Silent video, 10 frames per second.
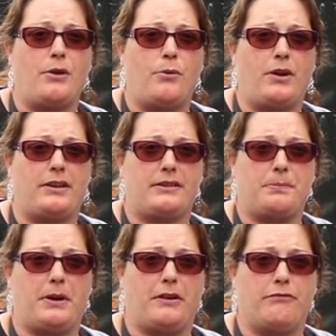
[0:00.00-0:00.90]
works
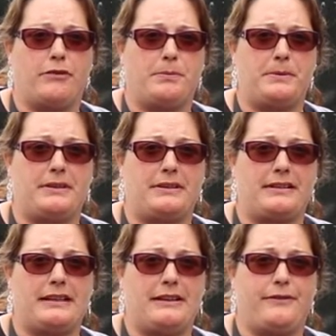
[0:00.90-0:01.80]
by Robert
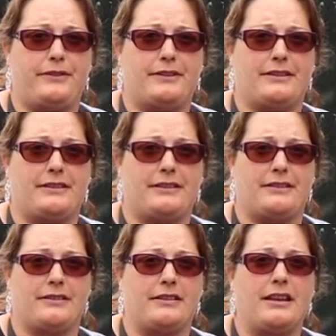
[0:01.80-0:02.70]

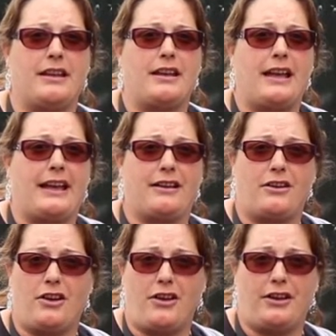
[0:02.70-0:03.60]
Stevenson and
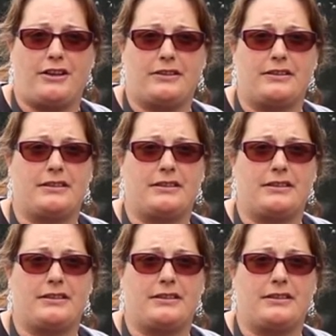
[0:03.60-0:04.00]
Co.